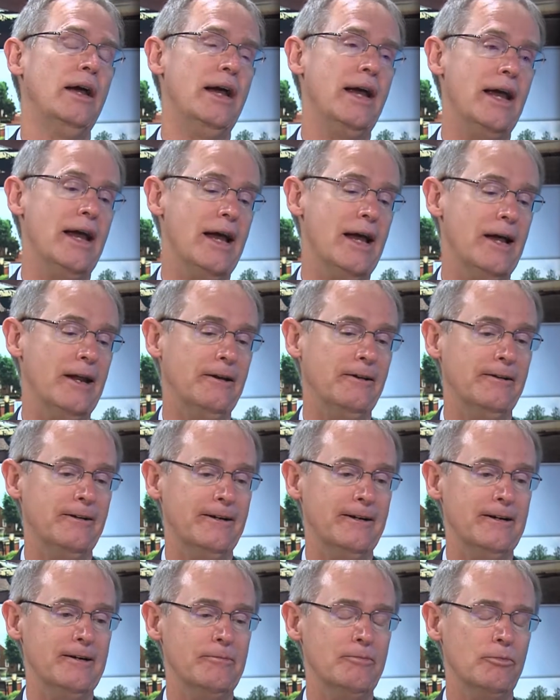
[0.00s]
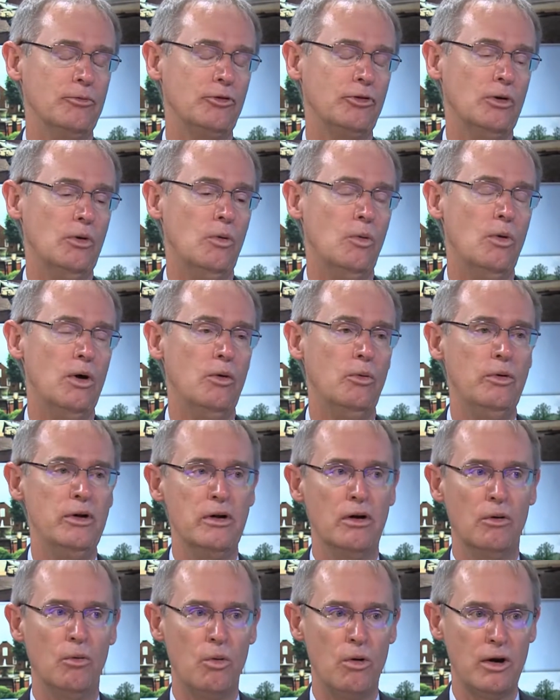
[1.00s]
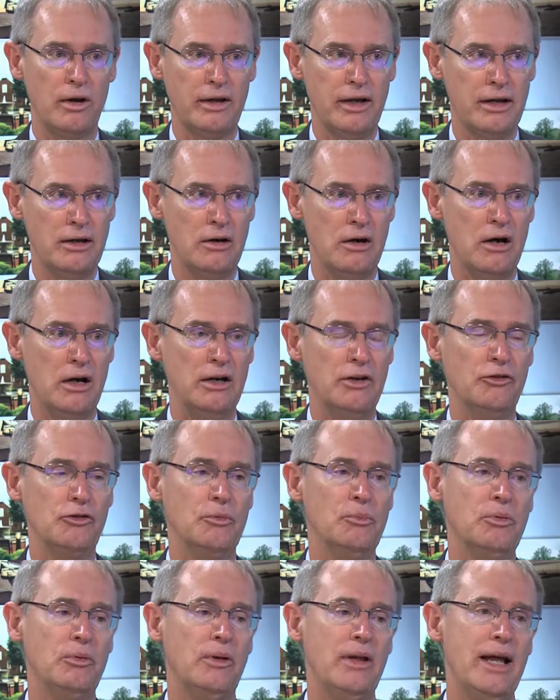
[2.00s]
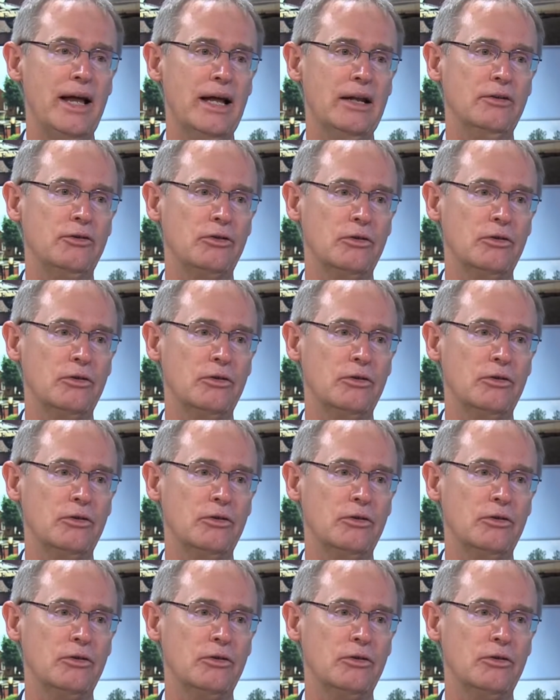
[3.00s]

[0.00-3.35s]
And so what we are working on is a plan